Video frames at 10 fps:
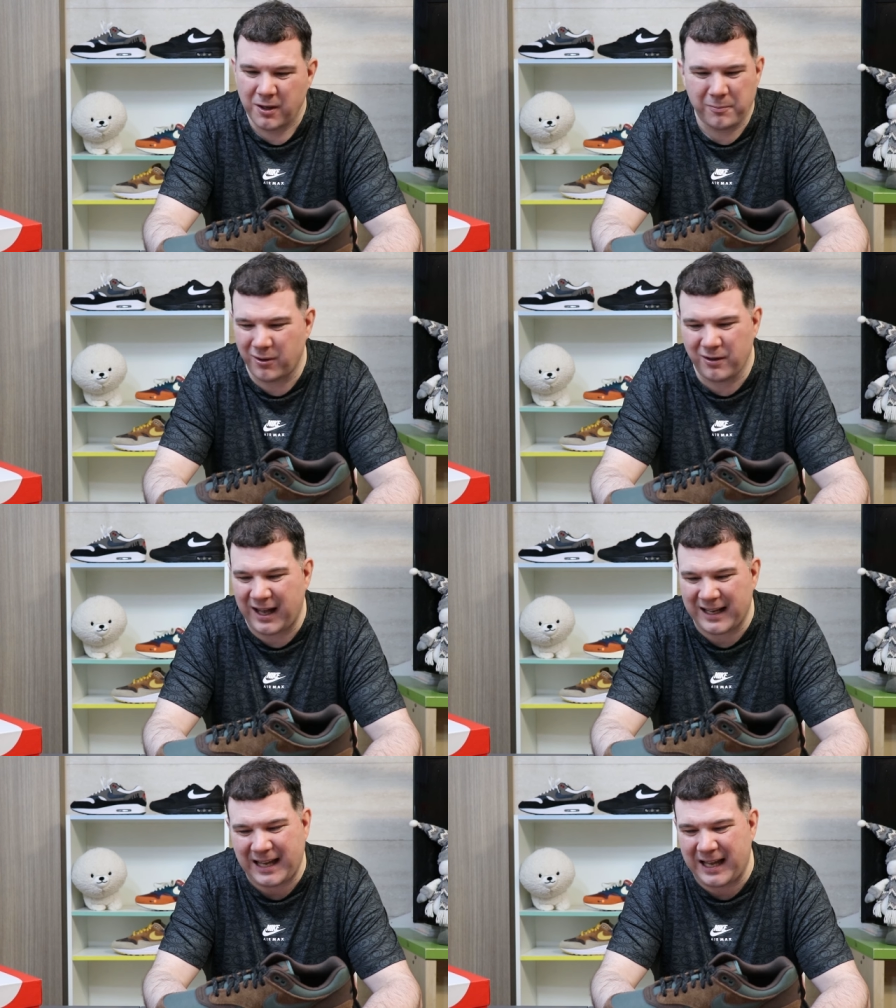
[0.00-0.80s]
But
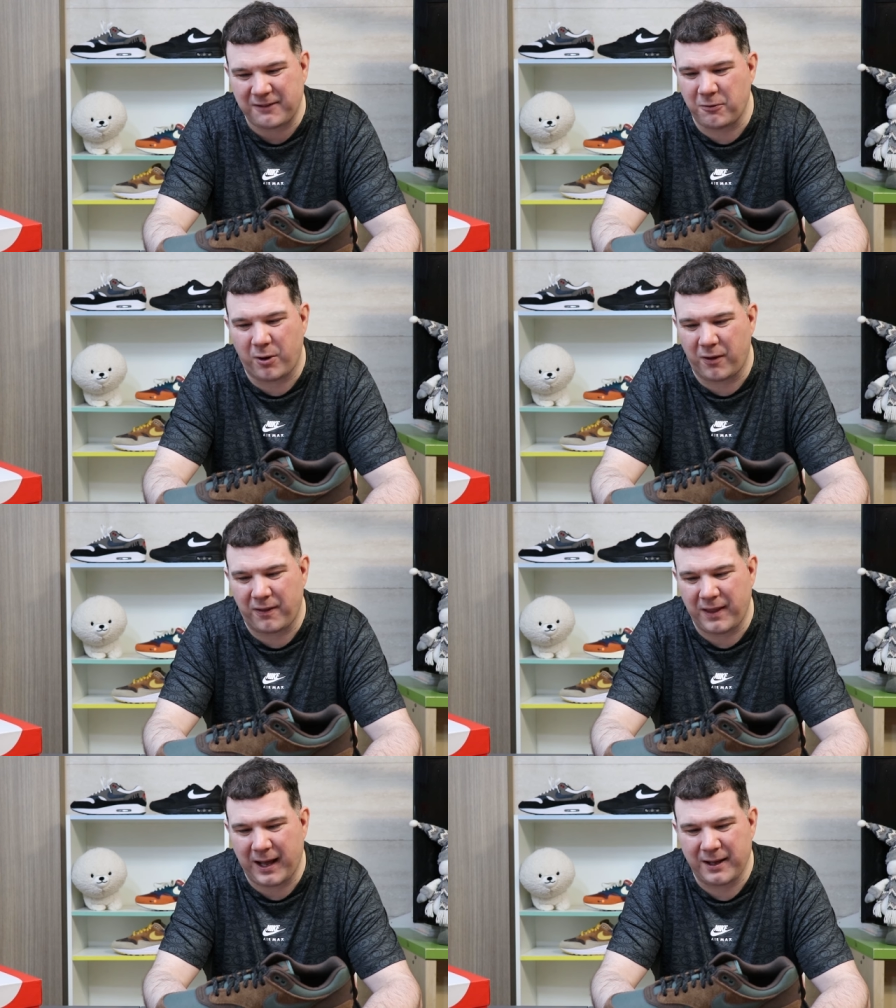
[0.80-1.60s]
I can't give them more
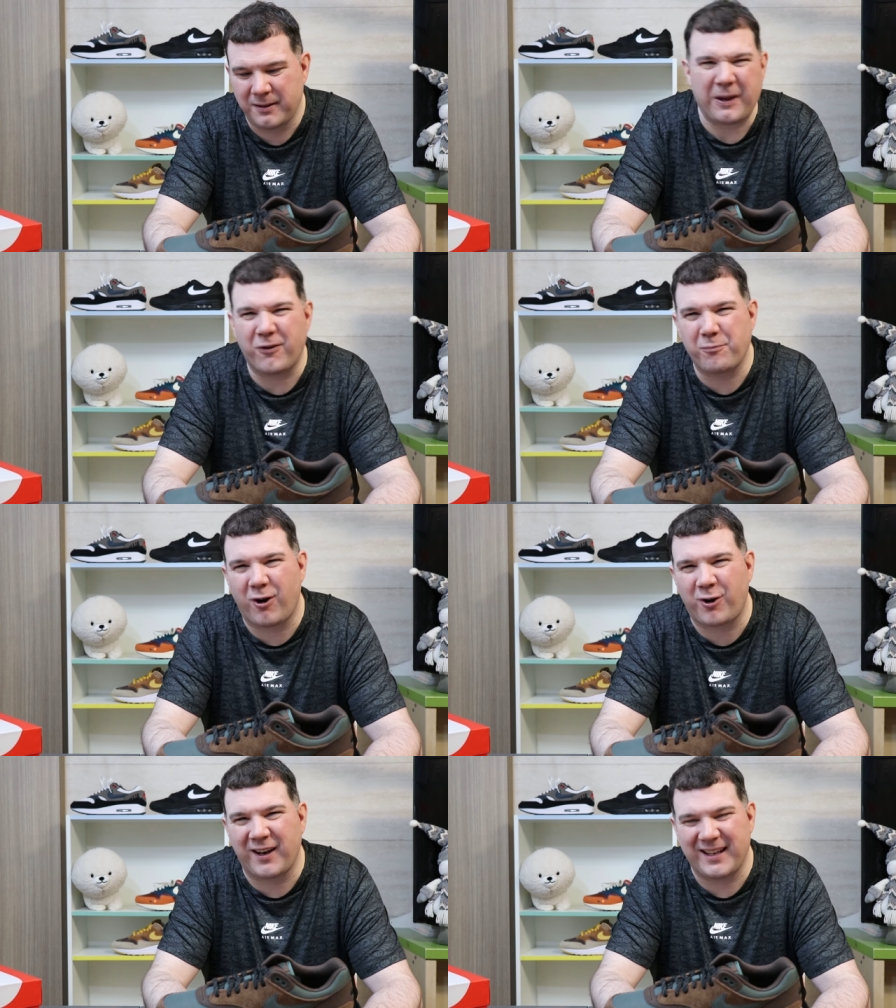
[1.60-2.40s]
than that. Beef and
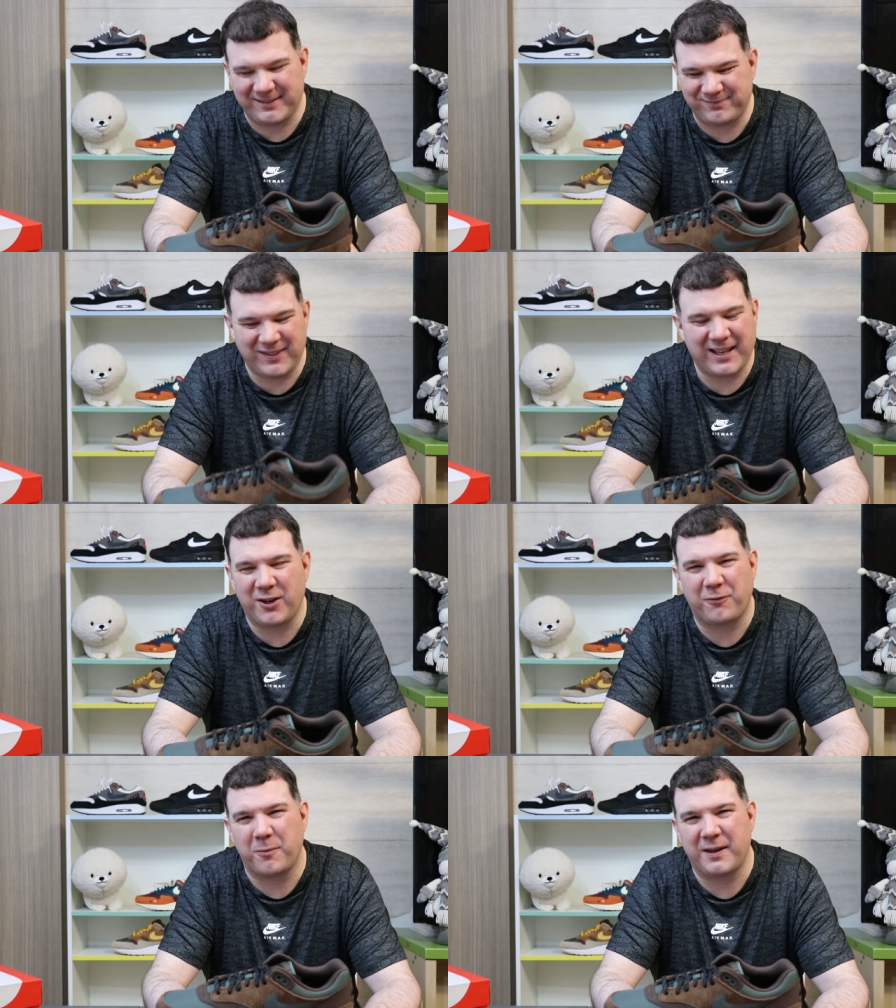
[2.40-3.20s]
broccoli? Yeah,
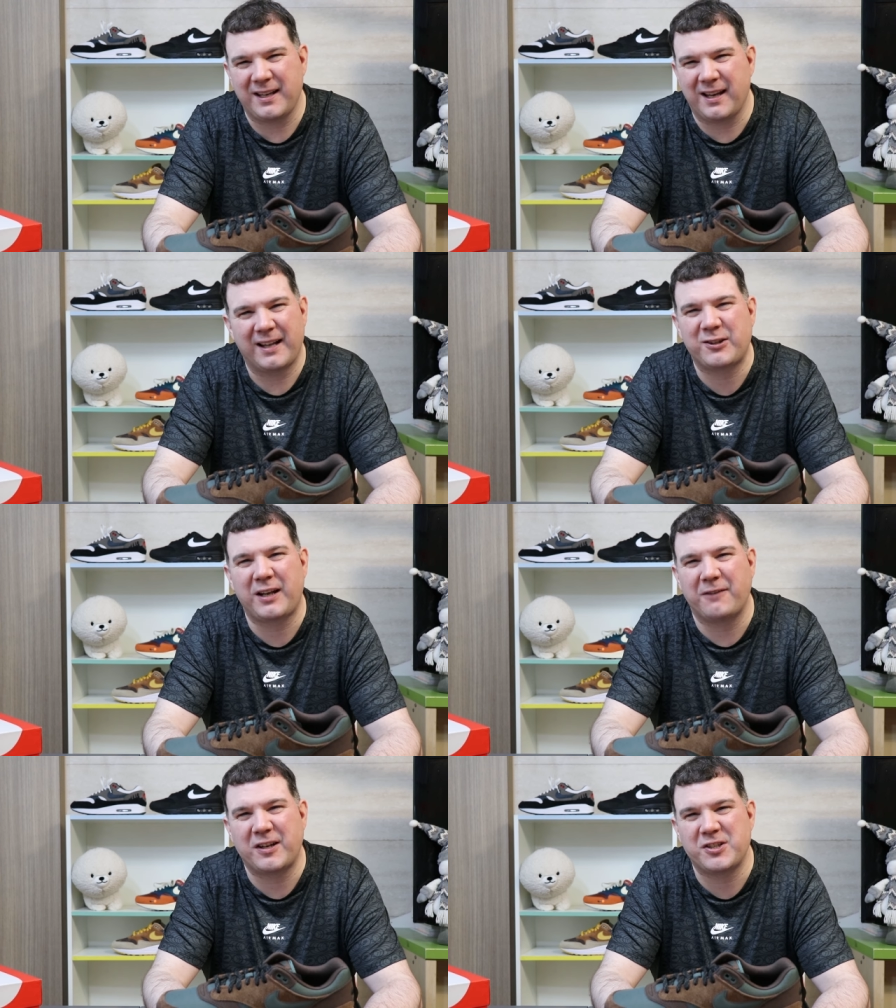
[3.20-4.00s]
not for me, yeah. I don't
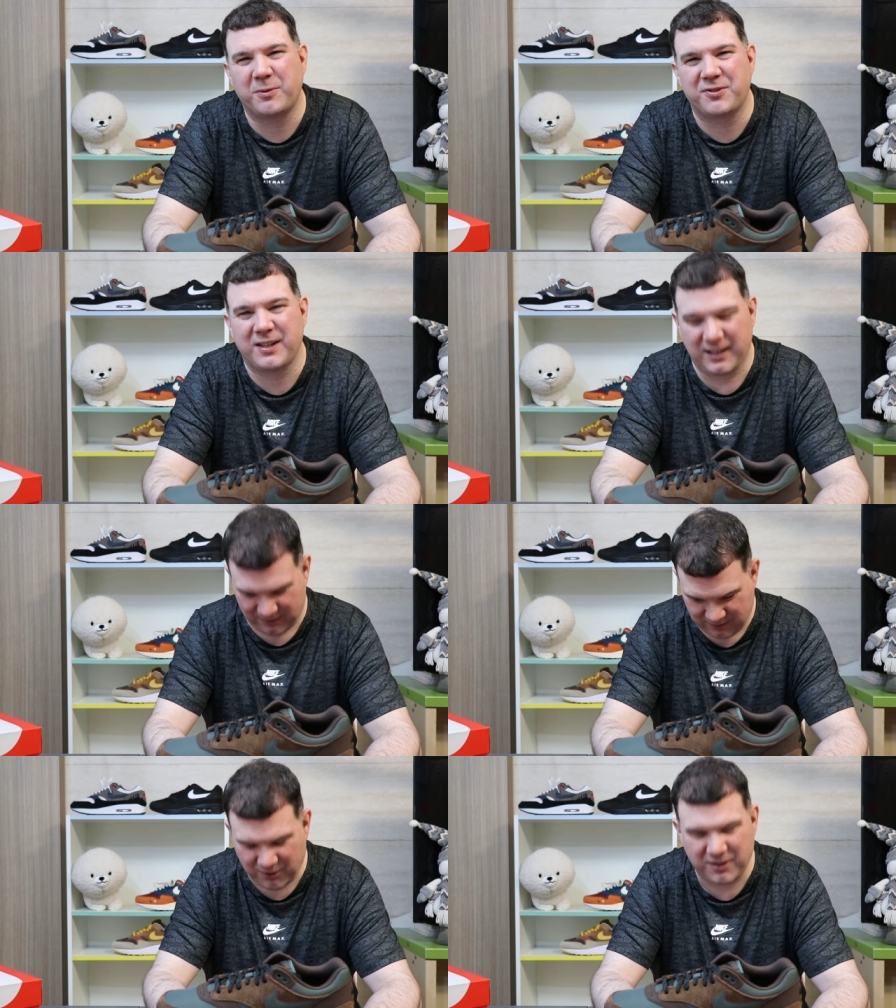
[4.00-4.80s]
like vegetables,
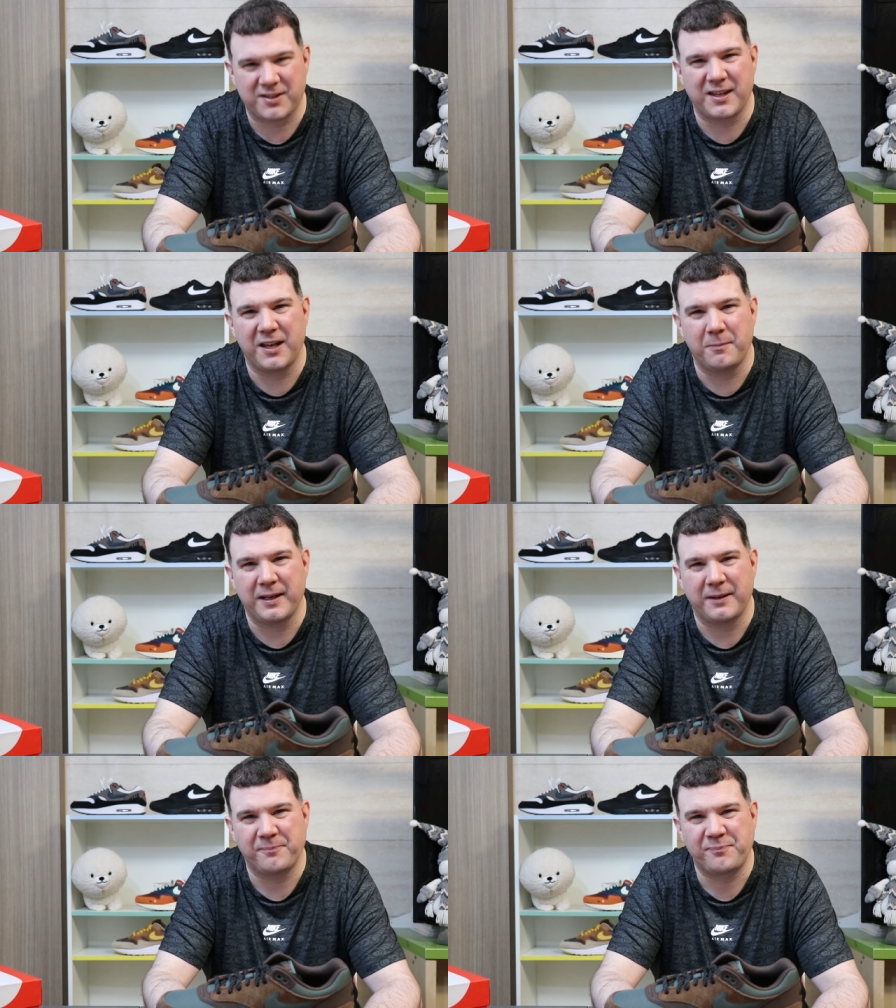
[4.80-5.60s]
innit? Look at the state of me.